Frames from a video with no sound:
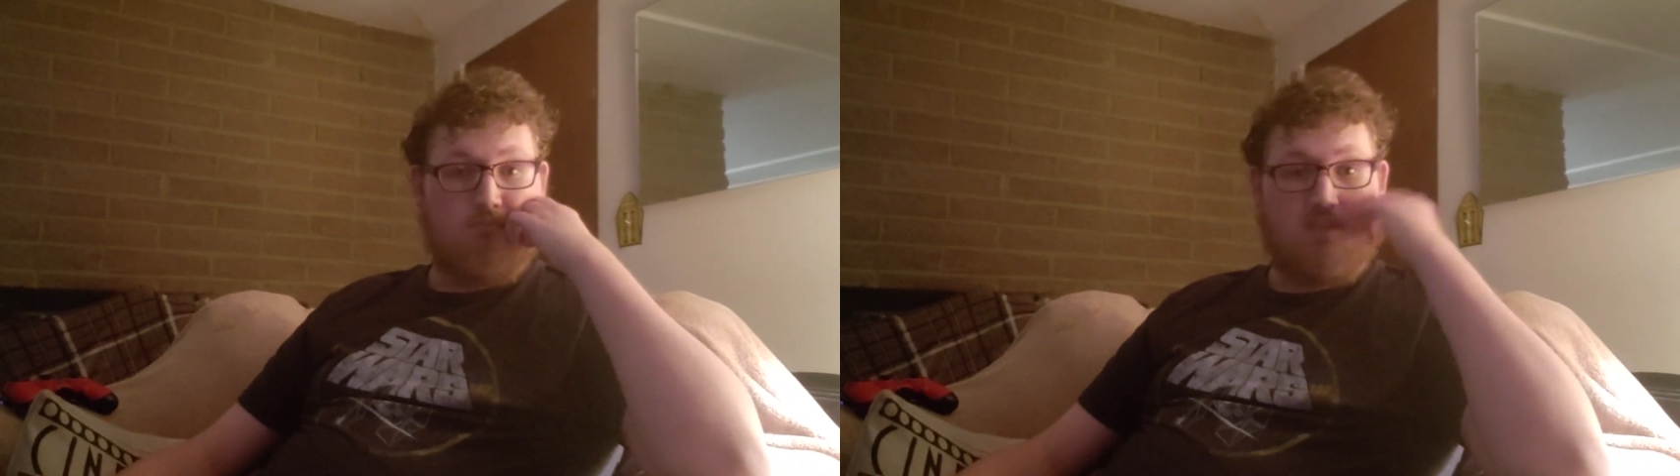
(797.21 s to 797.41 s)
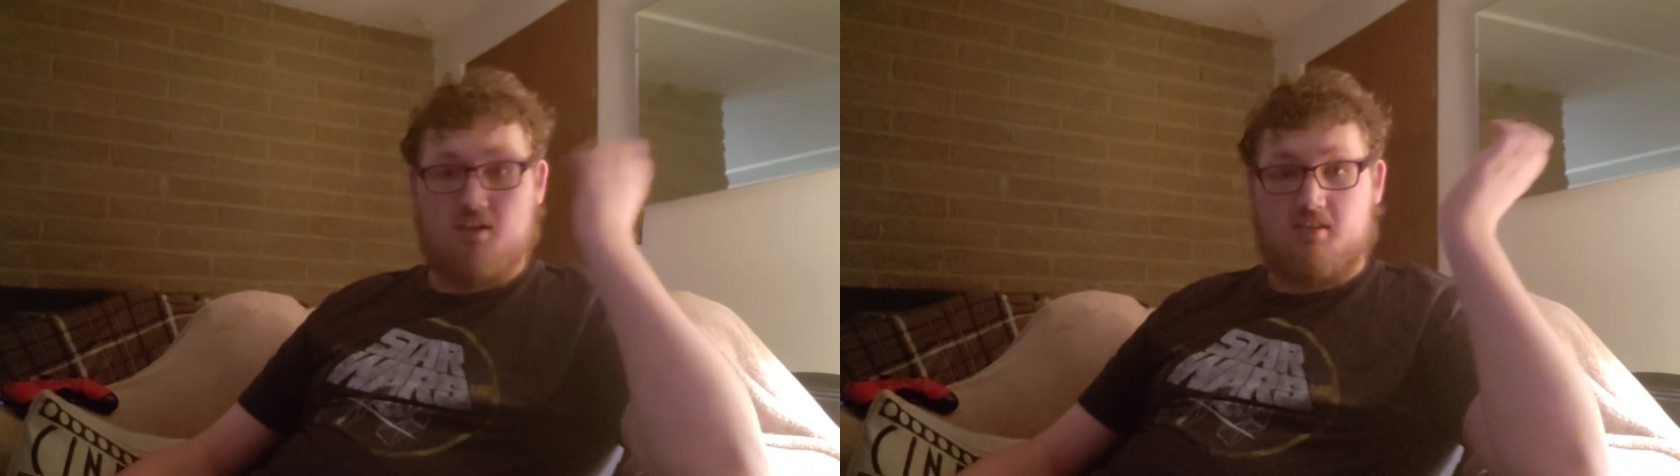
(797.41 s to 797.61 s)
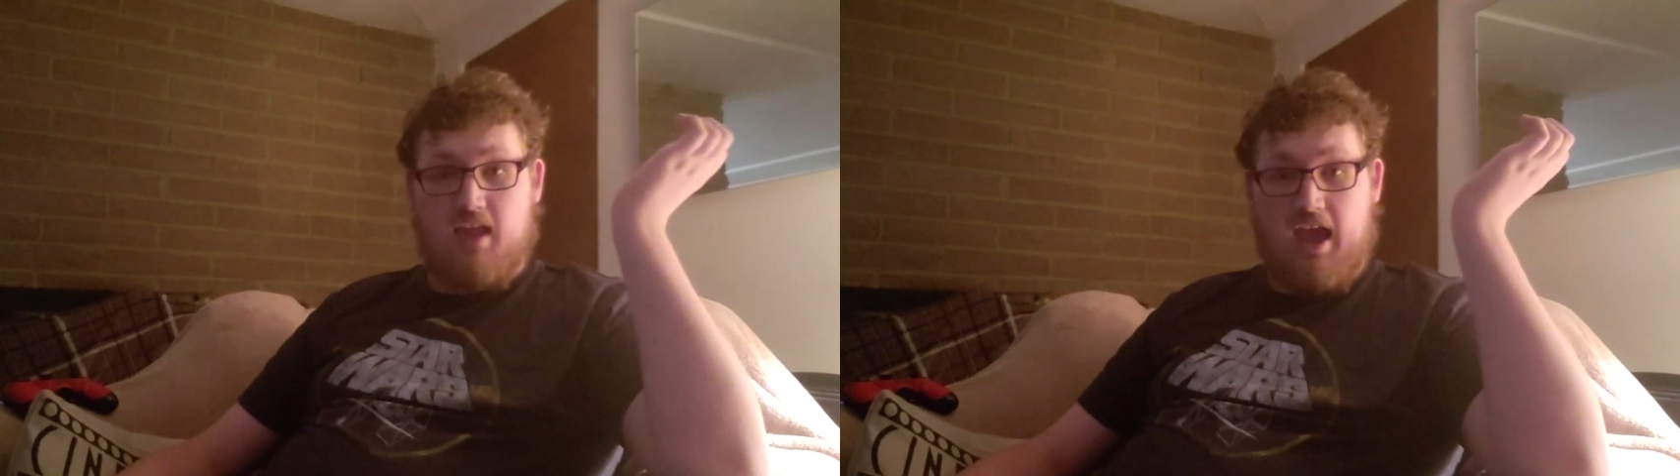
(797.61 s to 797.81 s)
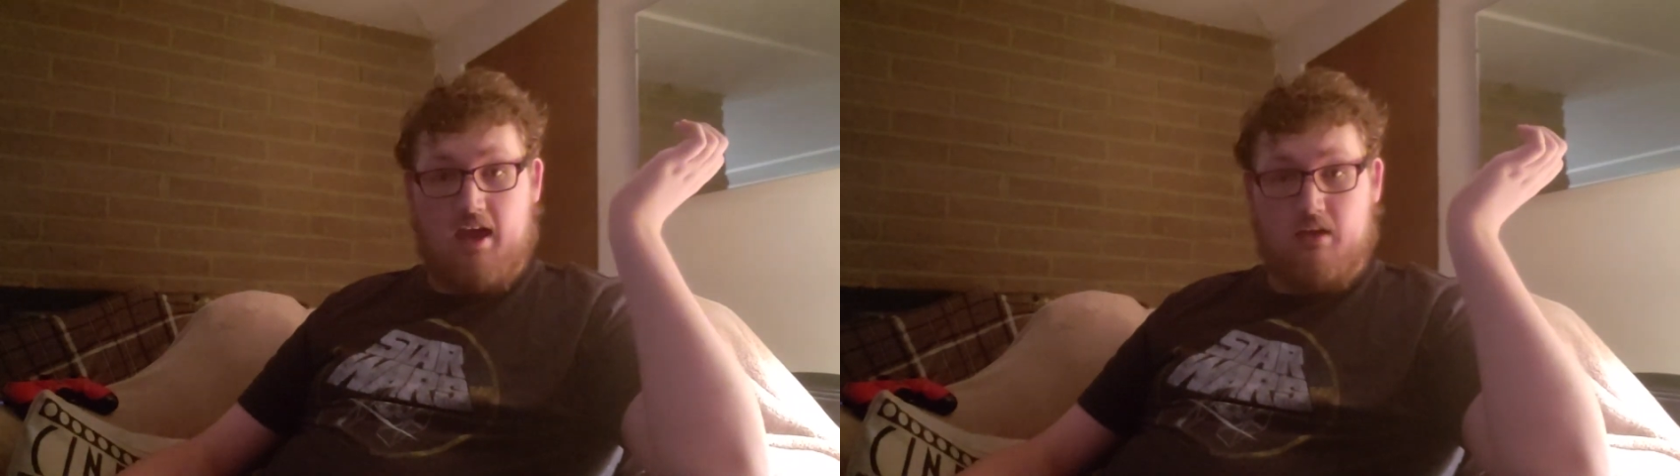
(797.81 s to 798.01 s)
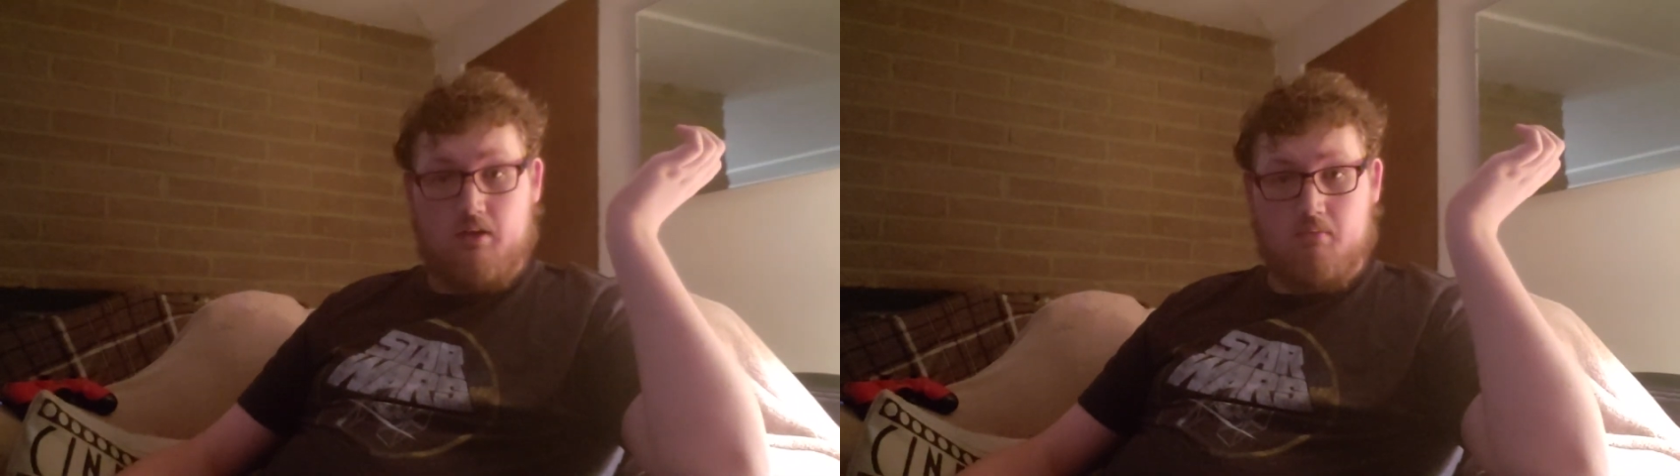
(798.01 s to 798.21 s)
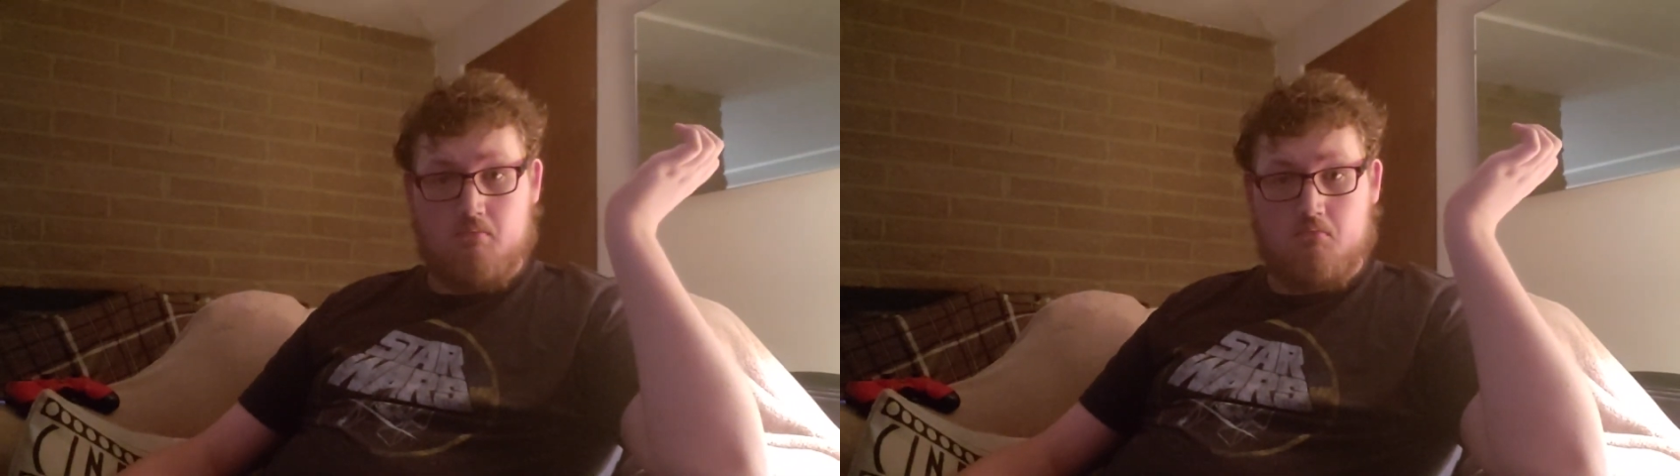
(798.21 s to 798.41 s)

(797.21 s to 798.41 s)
things to add,